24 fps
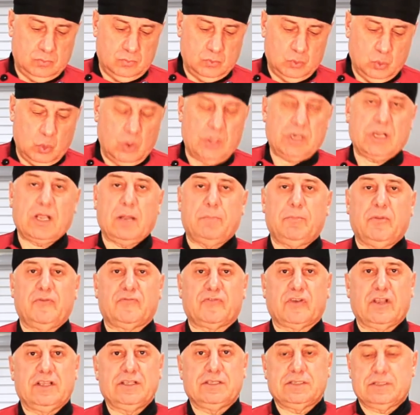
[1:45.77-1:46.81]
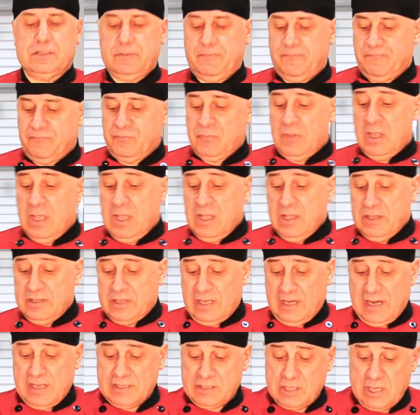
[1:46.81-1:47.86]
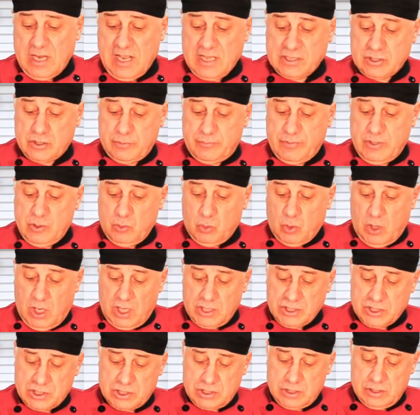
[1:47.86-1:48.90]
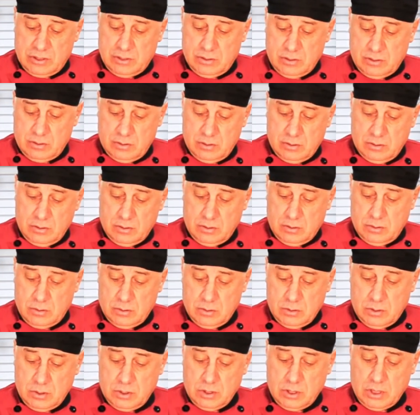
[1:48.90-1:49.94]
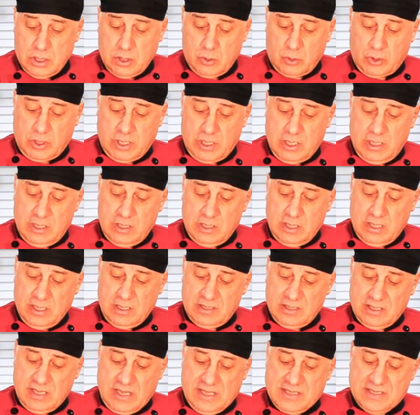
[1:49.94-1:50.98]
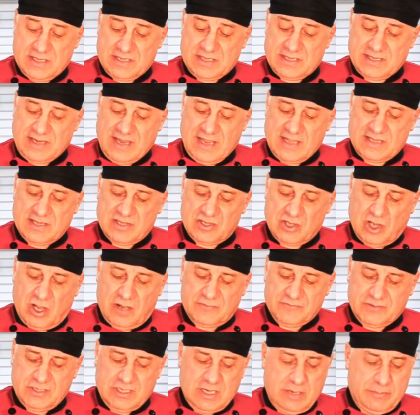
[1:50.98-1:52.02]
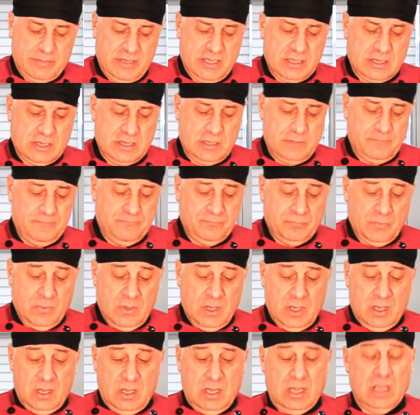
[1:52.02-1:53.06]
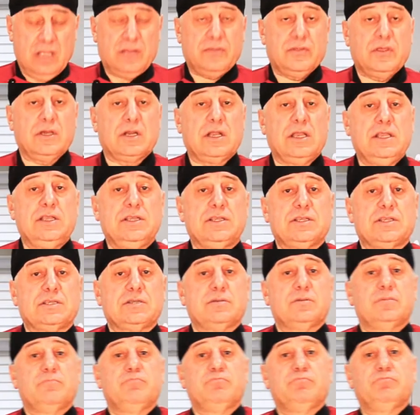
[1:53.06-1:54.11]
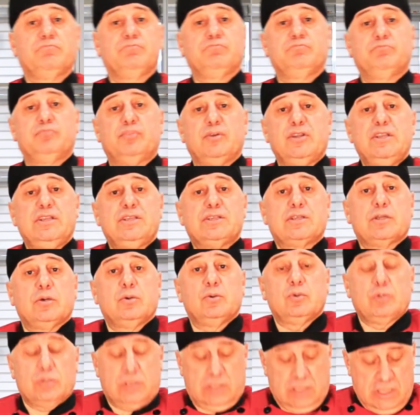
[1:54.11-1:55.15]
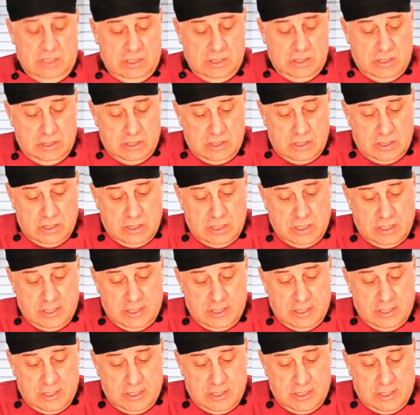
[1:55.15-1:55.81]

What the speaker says: 1 cup of rice. The lentil has to be washed, okay? It gets softened a bit, and the rice pre-soaked in